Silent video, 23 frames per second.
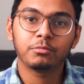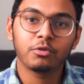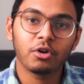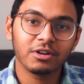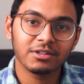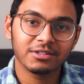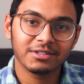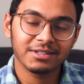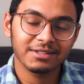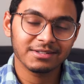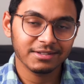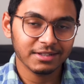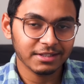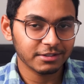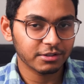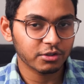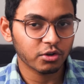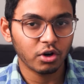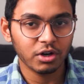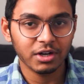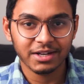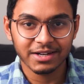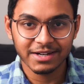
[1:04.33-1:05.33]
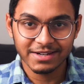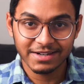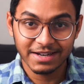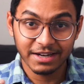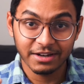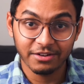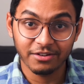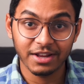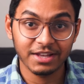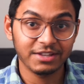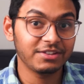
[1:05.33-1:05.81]
process is called
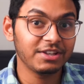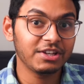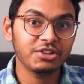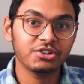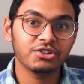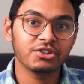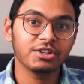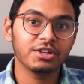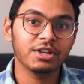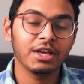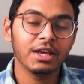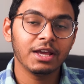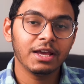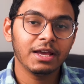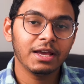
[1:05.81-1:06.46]
containerization